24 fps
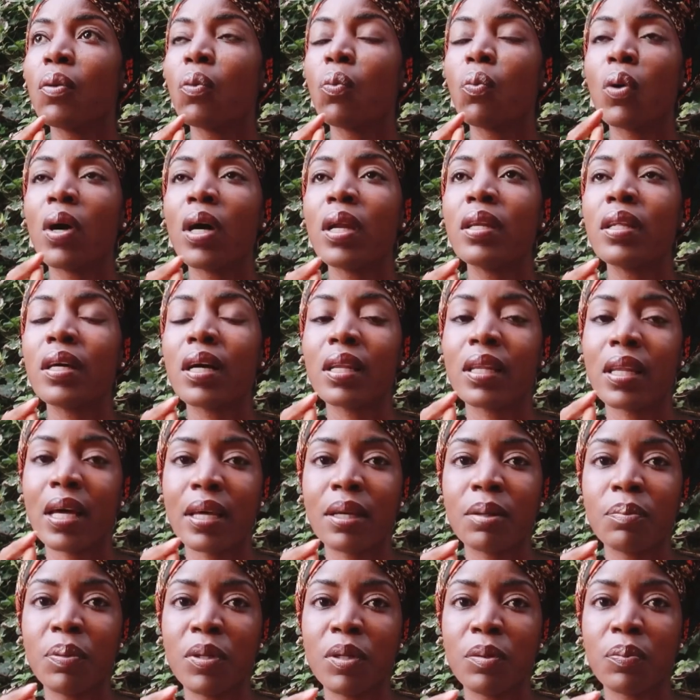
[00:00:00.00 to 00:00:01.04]
What a
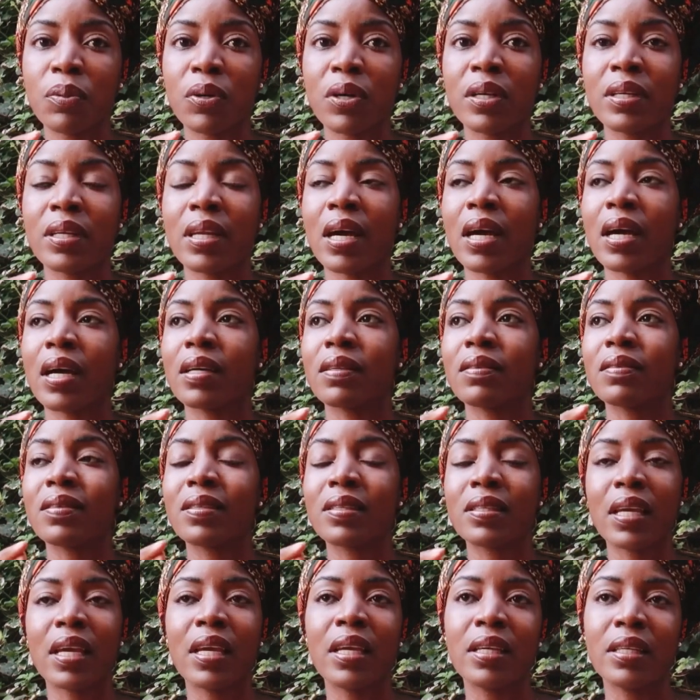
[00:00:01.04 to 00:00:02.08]
lot of people are not
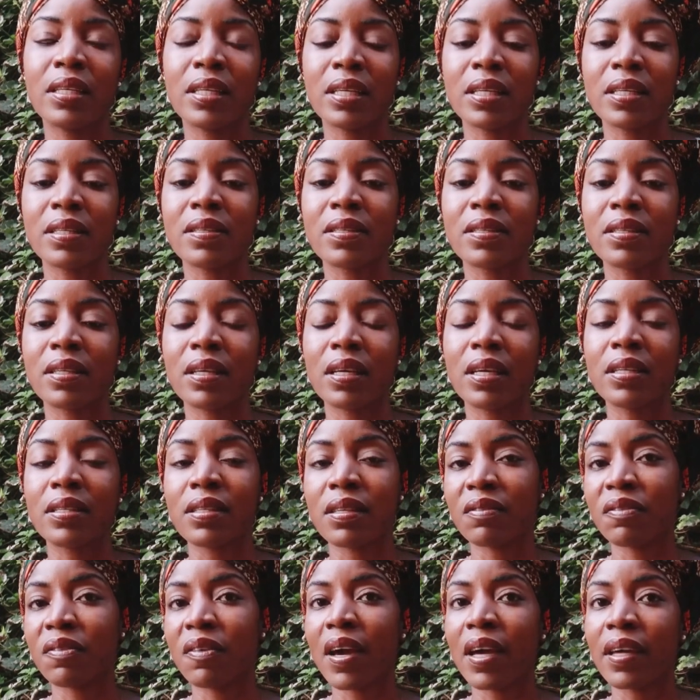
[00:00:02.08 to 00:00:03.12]
saying is
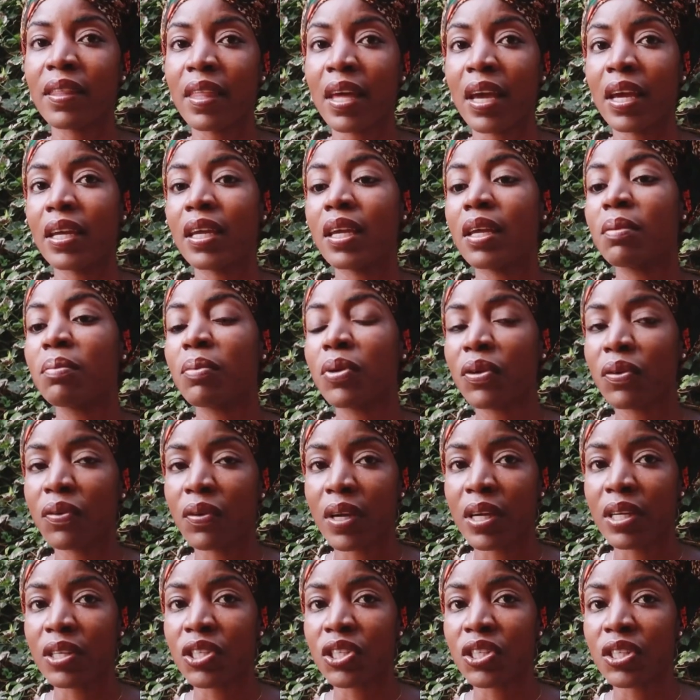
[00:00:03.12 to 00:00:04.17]
the fact that
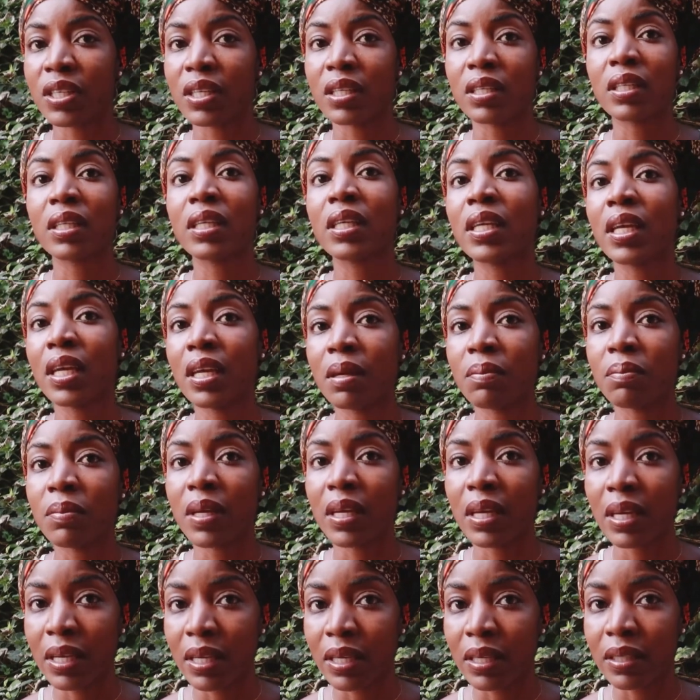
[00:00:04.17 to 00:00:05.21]
immigration came
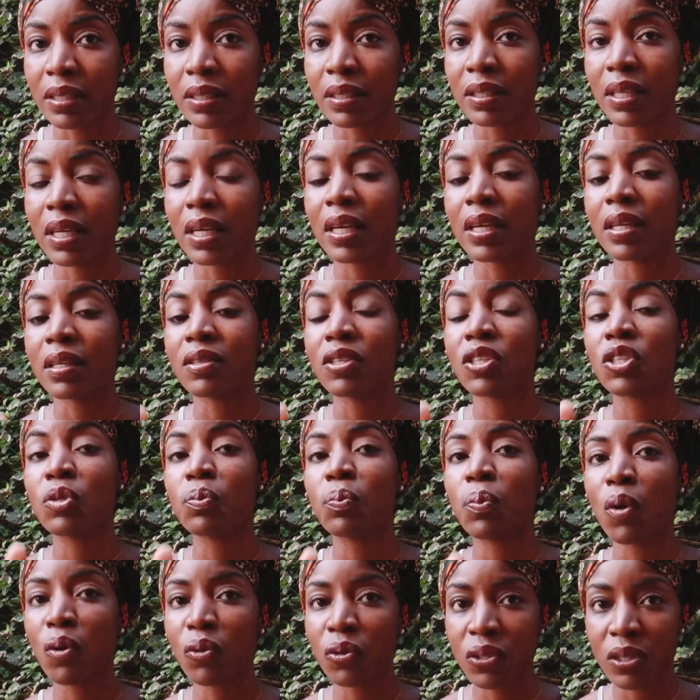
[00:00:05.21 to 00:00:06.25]
in and
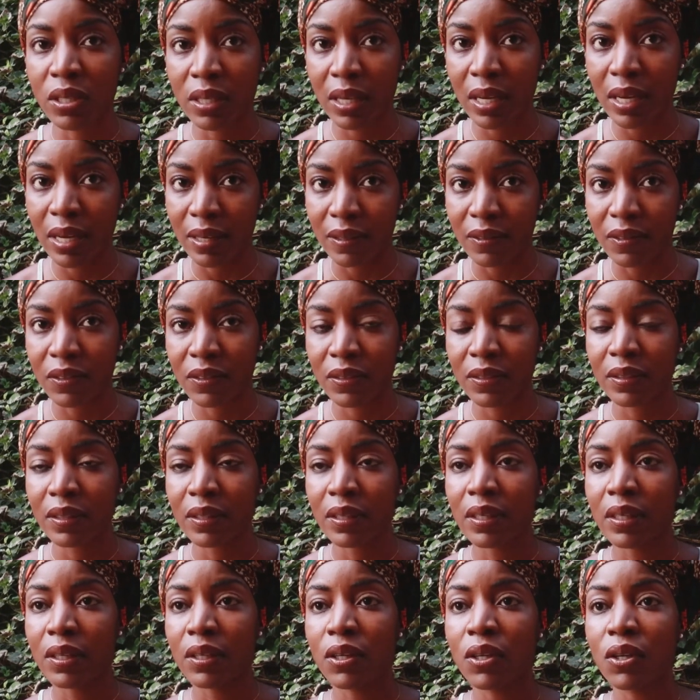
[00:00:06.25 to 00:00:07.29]
spoke to us.
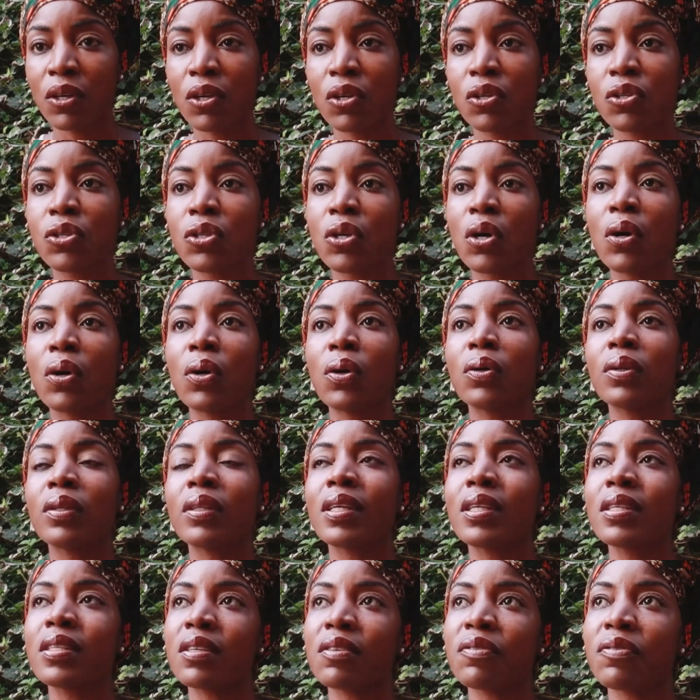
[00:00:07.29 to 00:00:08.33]
So
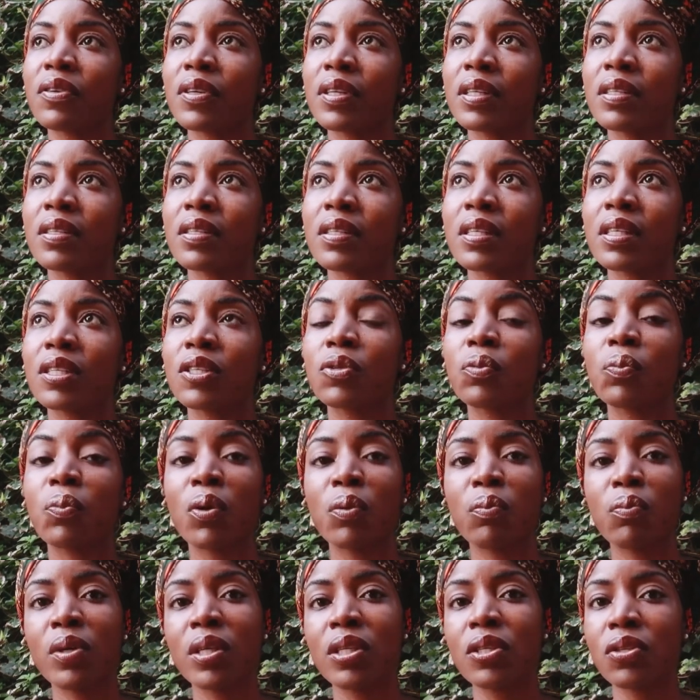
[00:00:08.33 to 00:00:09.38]
let's say, for instance,
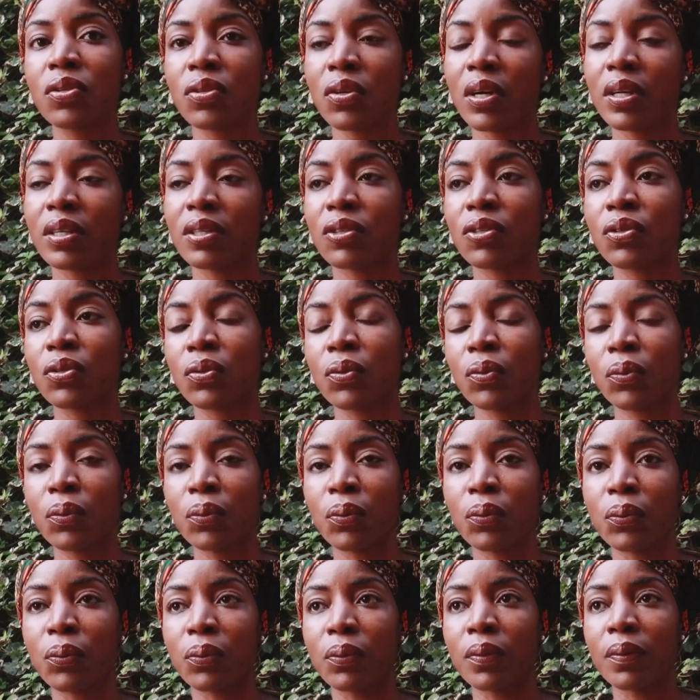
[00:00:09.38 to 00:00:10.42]
when we started
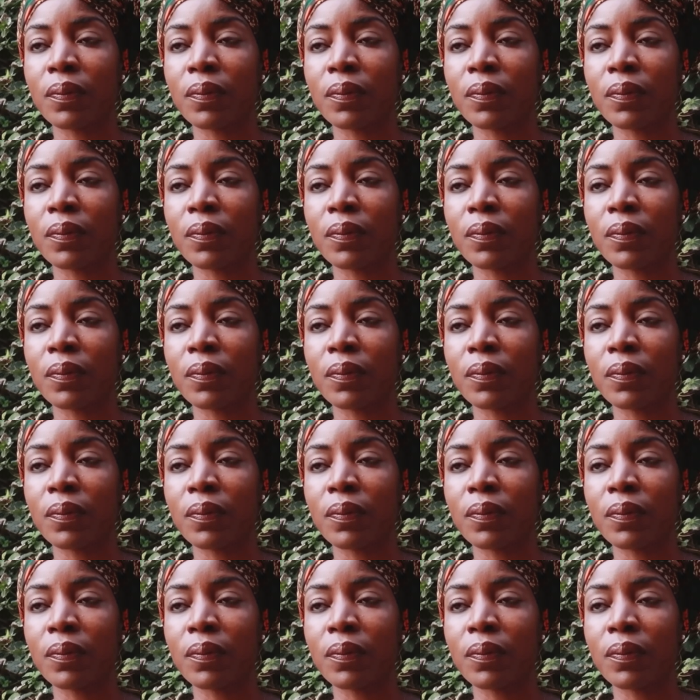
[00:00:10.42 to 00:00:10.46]
school,